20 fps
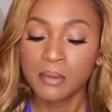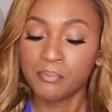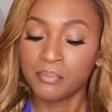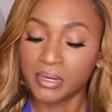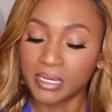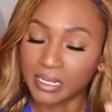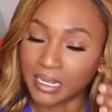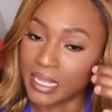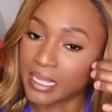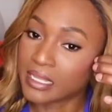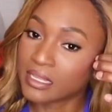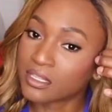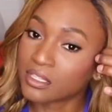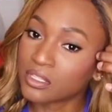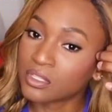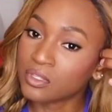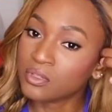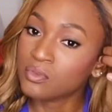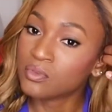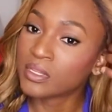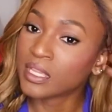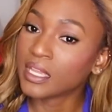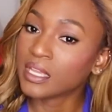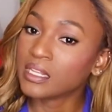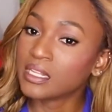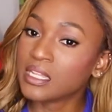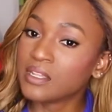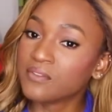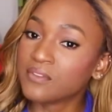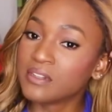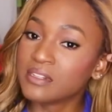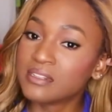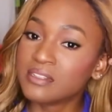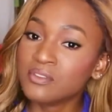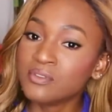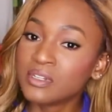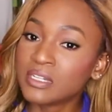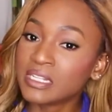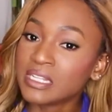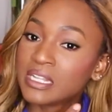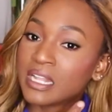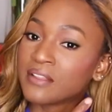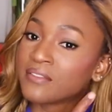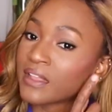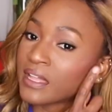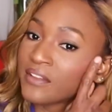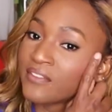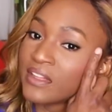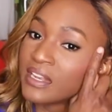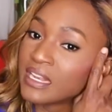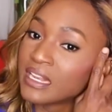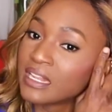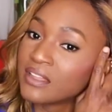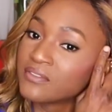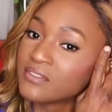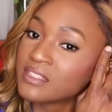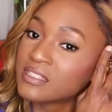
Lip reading: but like, if I didn't lift